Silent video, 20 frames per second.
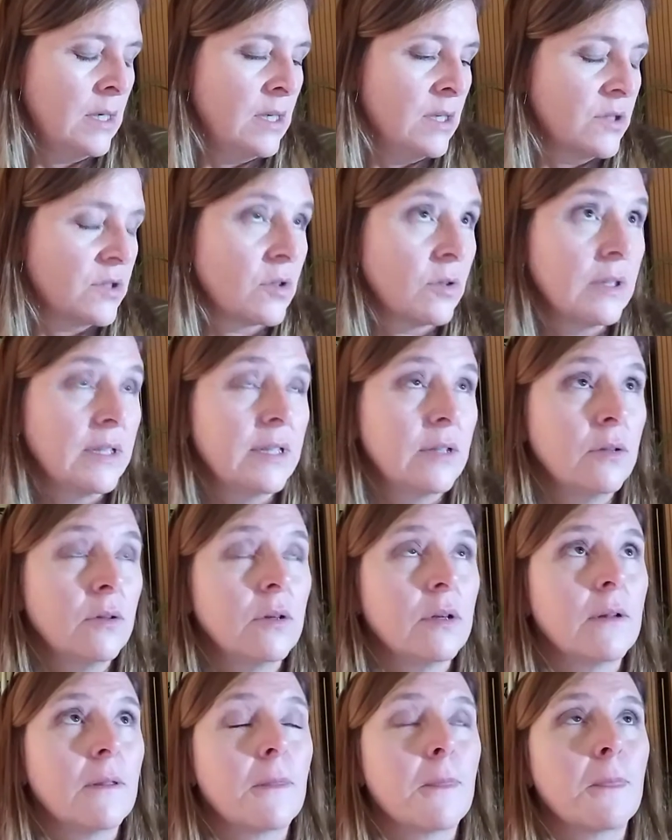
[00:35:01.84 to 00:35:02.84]
So Leo,
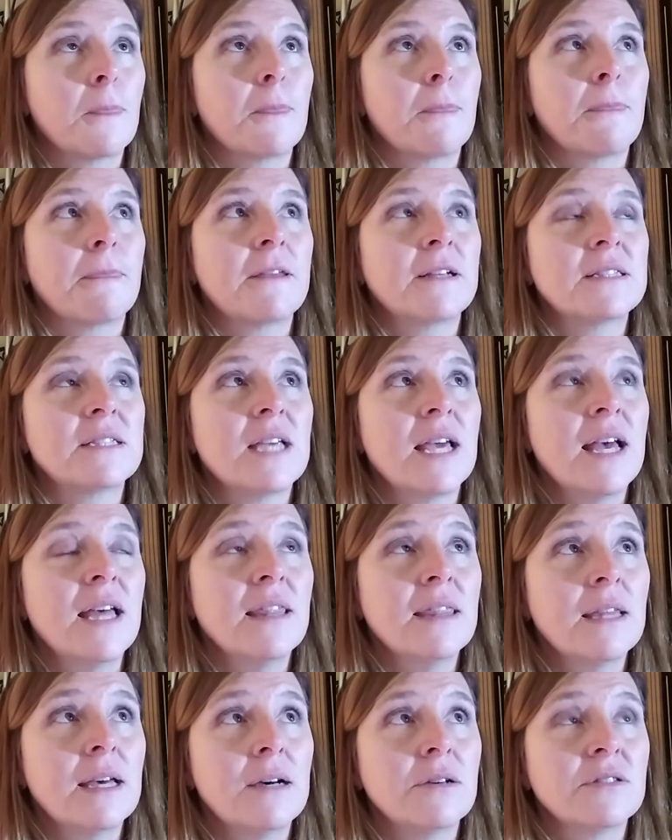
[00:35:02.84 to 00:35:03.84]
the
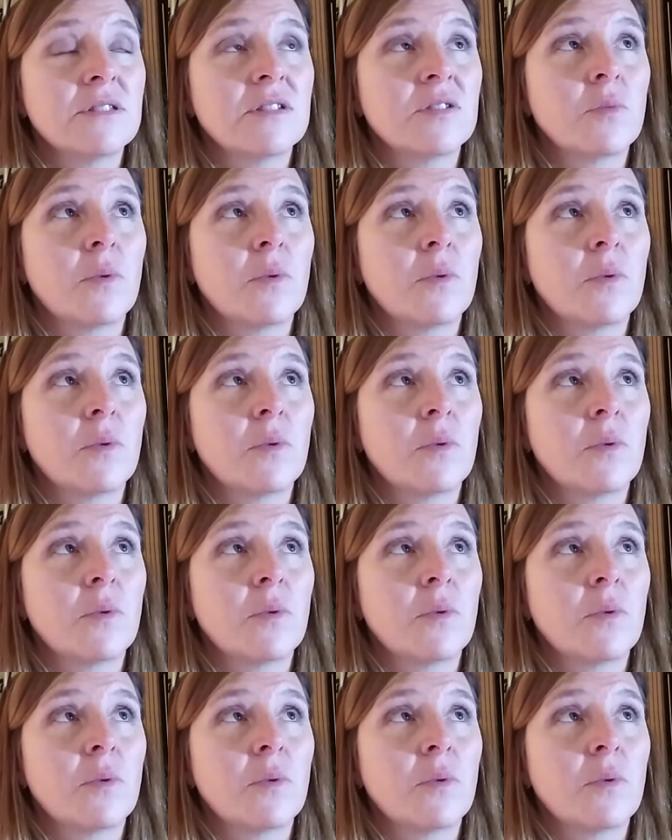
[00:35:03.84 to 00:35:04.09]
10th house is